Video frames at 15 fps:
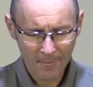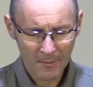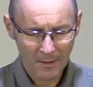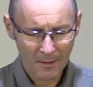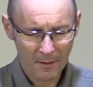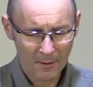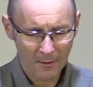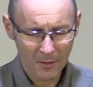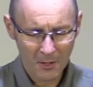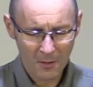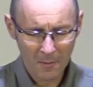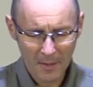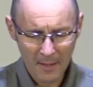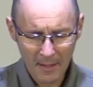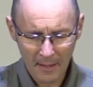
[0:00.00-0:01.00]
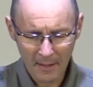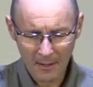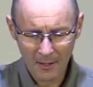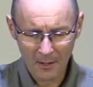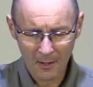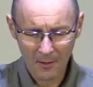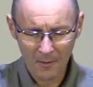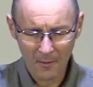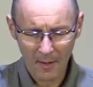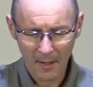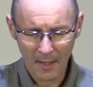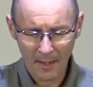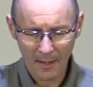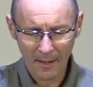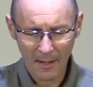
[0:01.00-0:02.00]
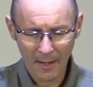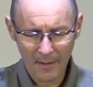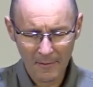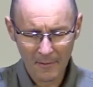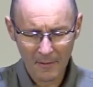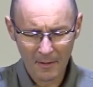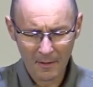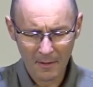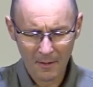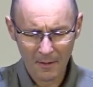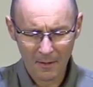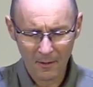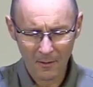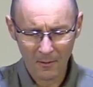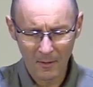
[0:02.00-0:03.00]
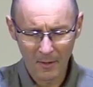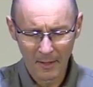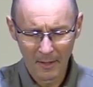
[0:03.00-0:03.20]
to speak into our lives, to